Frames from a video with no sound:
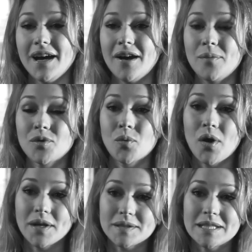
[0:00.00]
The
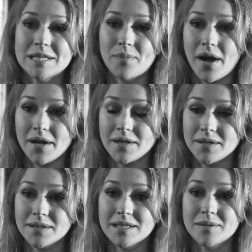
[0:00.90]
work is
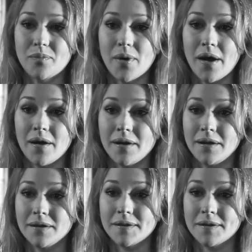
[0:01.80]
inspired by